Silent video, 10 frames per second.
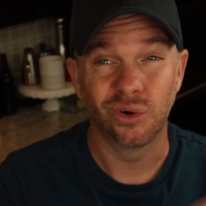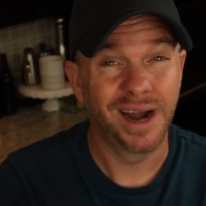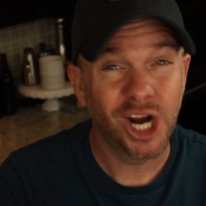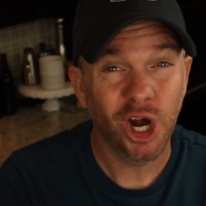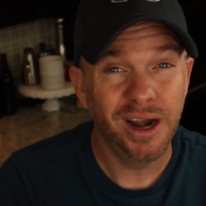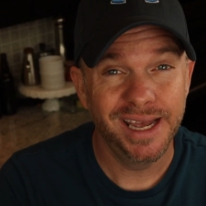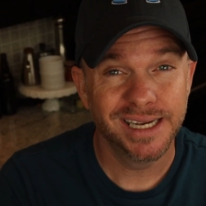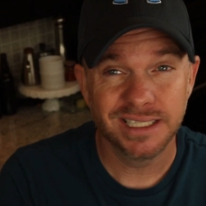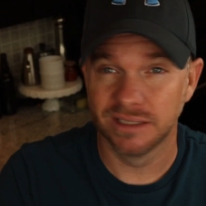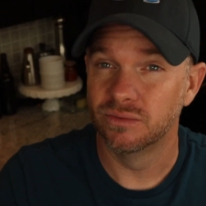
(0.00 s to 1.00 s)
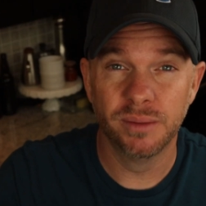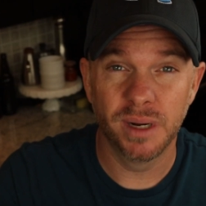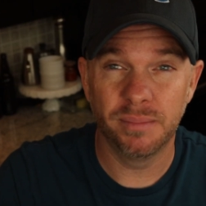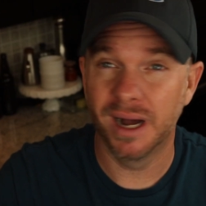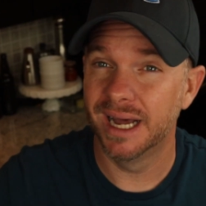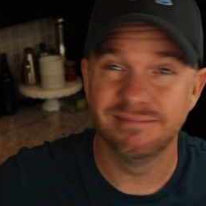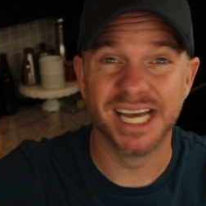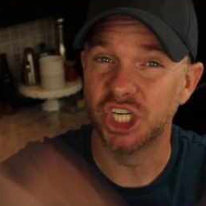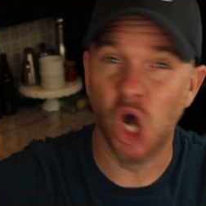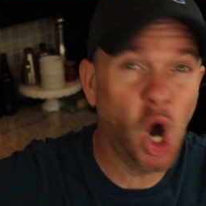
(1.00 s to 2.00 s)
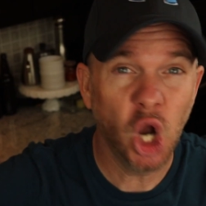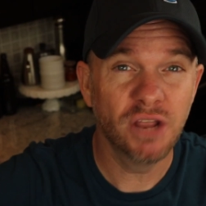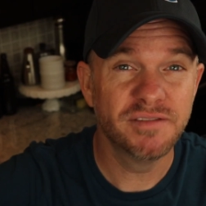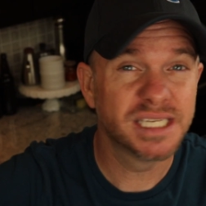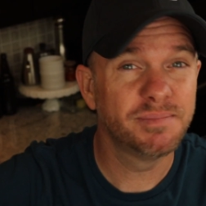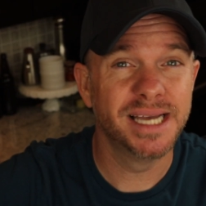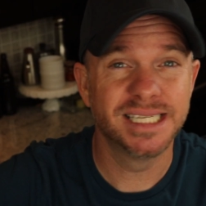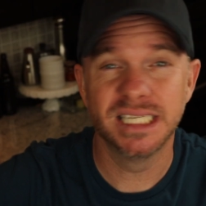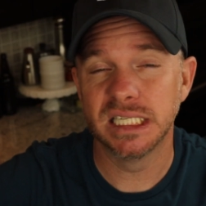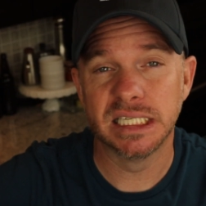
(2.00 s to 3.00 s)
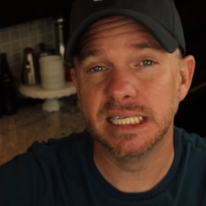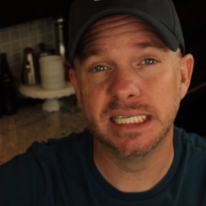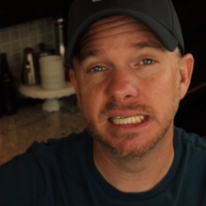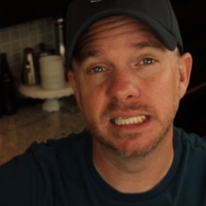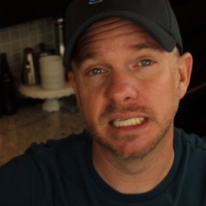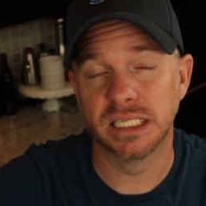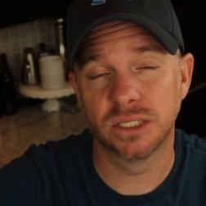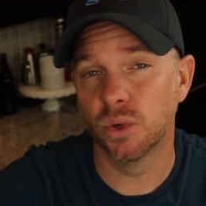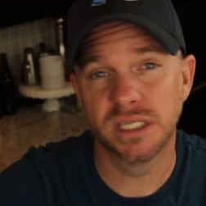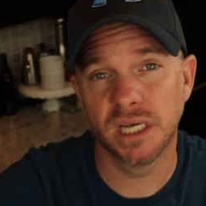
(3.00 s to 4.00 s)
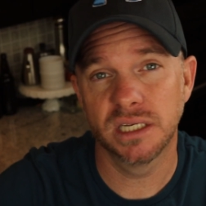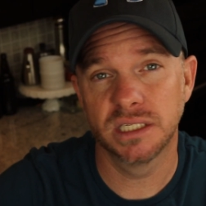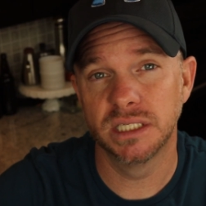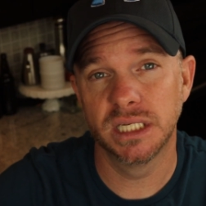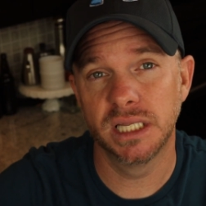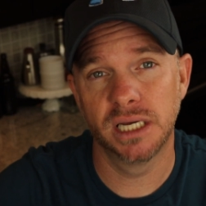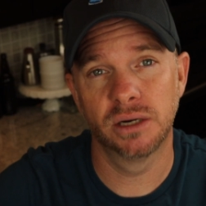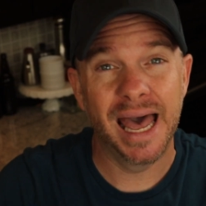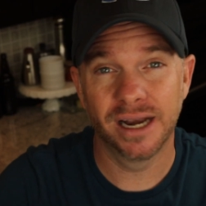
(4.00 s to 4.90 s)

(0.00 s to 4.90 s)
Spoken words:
crack our eggs, put them in a pot, dash all of the spices and seasonings and soy sauces in there,